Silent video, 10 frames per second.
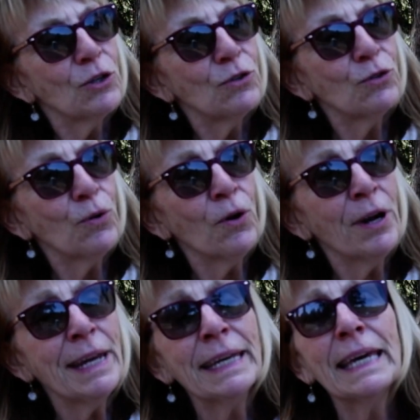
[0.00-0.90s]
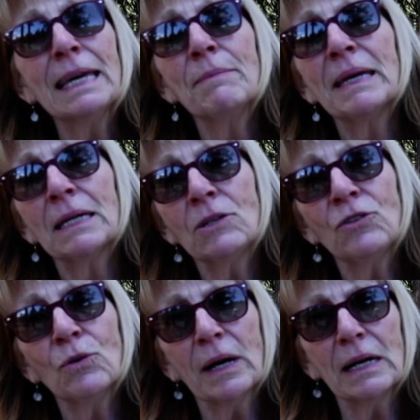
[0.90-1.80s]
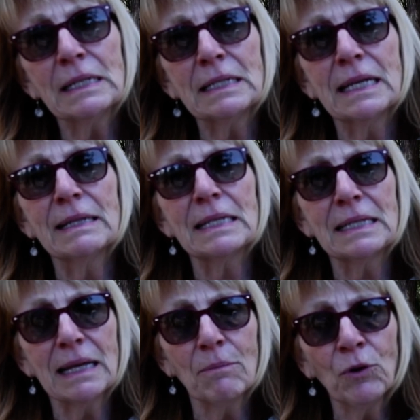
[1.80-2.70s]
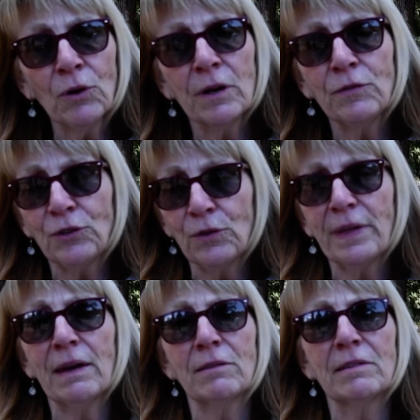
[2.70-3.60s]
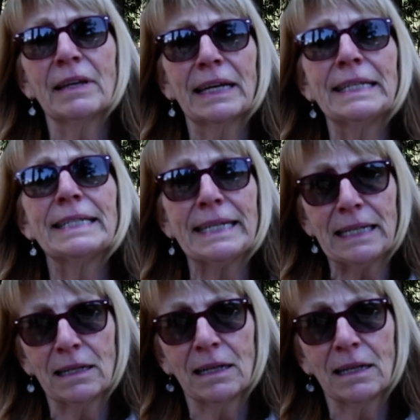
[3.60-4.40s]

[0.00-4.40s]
Tory came into us in the summer of 2019.